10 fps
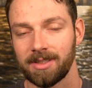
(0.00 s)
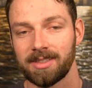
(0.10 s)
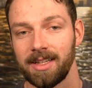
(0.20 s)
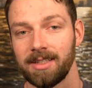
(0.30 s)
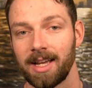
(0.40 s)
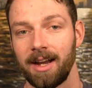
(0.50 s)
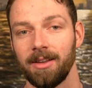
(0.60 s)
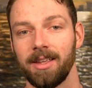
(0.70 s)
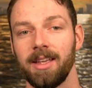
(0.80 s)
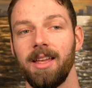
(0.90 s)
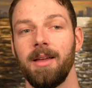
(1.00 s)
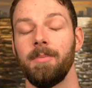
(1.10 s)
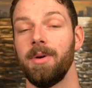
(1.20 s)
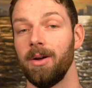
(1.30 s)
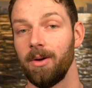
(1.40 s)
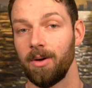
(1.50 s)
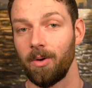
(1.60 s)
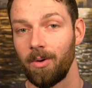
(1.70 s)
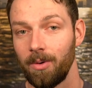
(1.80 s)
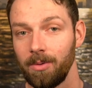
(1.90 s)
say entirely, but
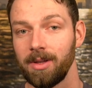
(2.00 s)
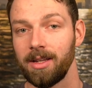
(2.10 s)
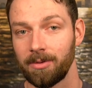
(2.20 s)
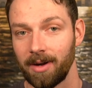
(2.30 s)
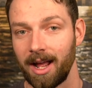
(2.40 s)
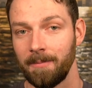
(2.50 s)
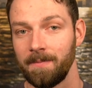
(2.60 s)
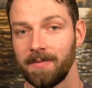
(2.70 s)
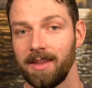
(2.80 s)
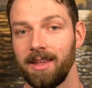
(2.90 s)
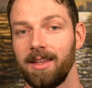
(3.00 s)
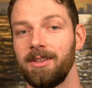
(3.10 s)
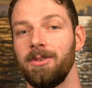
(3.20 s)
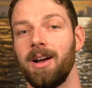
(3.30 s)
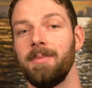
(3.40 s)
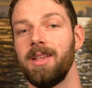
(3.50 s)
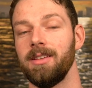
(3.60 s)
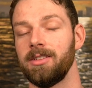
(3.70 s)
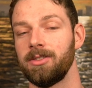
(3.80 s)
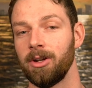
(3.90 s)
holy crap, do I
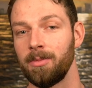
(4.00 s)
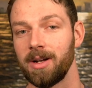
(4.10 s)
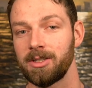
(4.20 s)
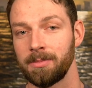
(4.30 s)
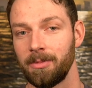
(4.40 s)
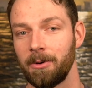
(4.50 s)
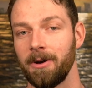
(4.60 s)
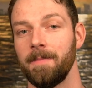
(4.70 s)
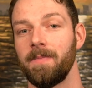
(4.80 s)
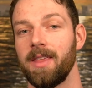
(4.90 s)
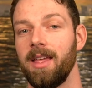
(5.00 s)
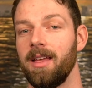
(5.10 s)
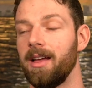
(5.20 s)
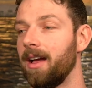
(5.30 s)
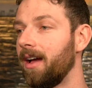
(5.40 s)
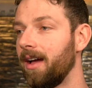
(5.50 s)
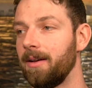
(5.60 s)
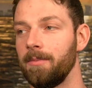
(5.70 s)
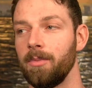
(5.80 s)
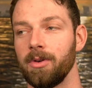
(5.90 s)
meet so much more
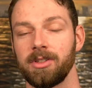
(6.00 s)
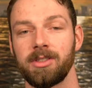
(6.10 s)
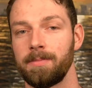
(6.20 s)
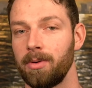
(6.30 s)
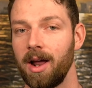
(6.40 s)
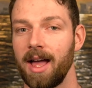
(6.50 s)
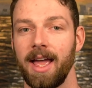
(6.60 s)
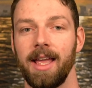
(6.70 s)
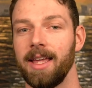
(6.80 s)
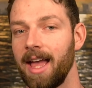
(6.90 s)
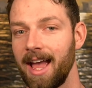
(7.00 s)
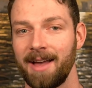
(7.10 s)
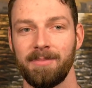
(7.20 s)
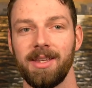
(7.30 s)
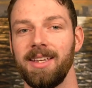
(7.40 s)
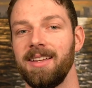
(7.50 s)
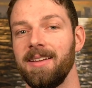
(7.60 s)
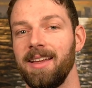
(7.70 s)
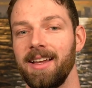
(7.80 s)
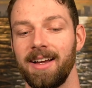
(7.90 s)
spry,
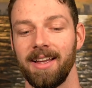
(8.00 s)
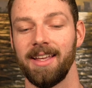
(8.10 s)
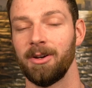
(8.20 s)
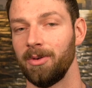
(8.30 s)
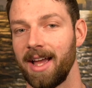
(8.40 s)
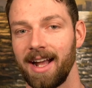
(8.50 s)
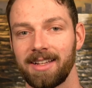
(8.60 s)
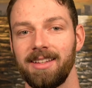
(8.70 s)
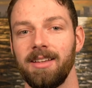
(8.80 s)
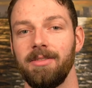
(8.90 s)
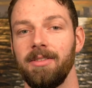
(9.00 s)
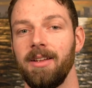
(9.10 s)
happy, interactive,